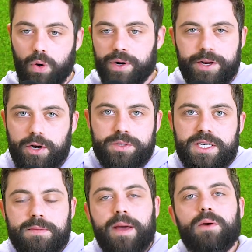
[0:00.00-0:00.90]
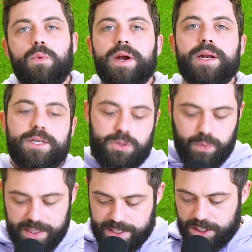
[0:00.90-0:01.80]
Or, you know, it doesn't matter what it is,
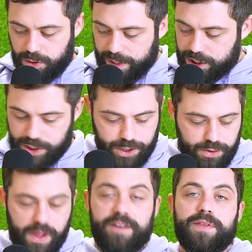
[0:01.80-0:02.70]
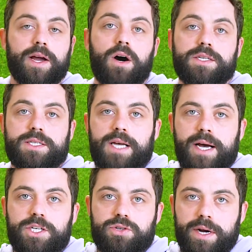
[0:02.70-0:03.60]
what situation in your life that causes
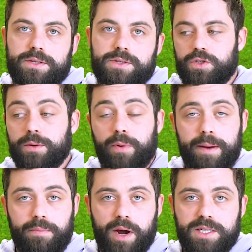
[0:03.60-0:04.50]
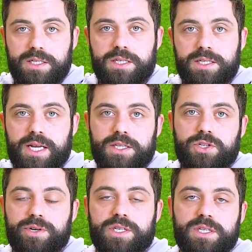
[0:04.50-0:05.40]
high stress. Your brain processes that
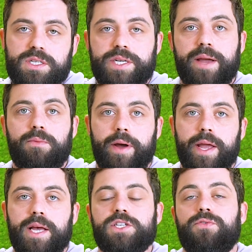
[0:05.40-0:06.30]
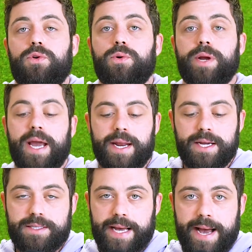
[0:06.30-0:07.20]
stress the same way as if you were getting
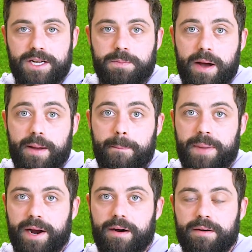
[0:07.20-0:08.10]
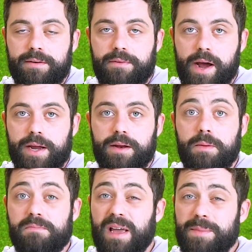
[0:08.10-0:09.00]
attacked by a bear, right?
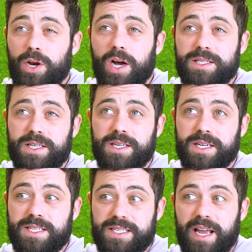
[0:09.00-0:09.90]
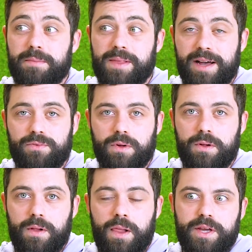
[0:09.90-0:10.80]
Maybe not to the same level.
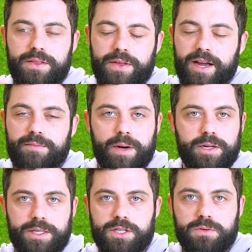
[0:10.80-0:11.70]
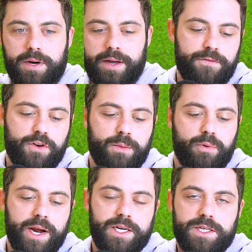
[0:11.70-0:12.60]
Think about it this way. If your
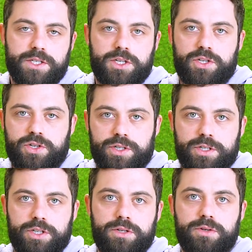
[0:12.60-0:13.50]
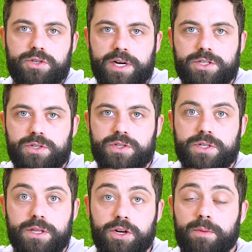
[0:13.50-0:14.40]
brain doesn't discern the two
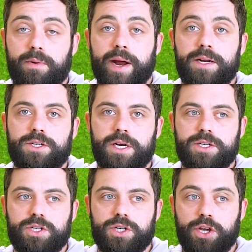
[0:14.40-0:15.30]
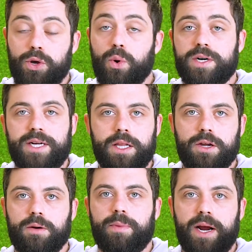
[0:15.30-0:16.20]
stressors, you are telling
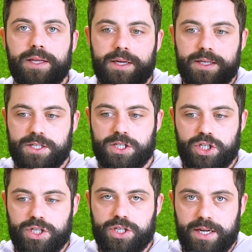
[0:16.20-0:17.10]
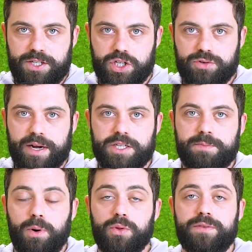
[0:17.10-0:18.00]
your brain it's stress.
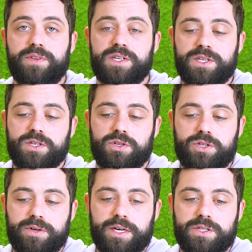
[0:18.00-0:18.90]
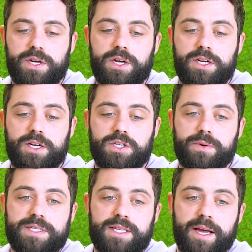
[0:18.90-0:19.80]
Both of these things are stress. So
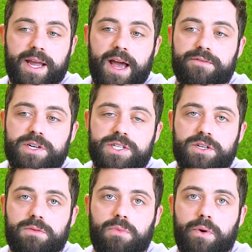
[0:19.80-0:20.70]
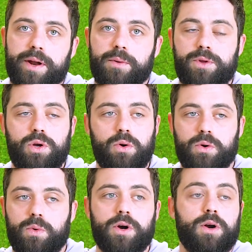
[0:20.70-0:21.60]
it's like every single morning when you go to
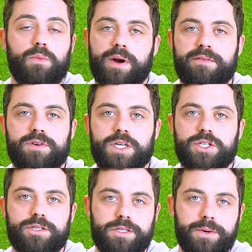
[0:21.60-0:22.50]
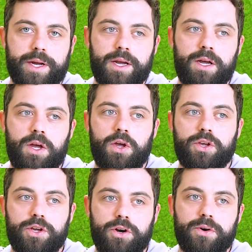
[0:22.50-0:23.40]
work or whatever it is you're doing,
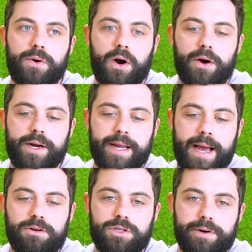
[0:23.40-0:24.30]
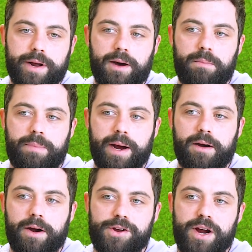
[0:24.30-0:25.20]
you are encountering a
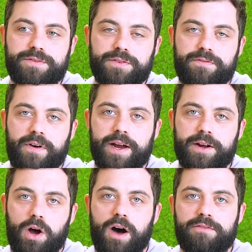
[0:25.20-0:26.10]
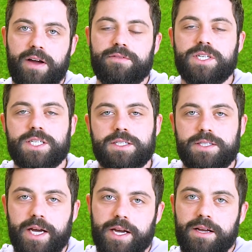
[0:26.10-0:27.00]
bear and you have to fight it off every single
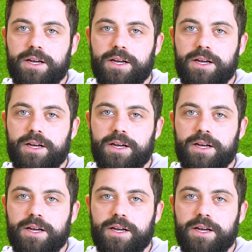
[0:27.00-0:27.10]
day.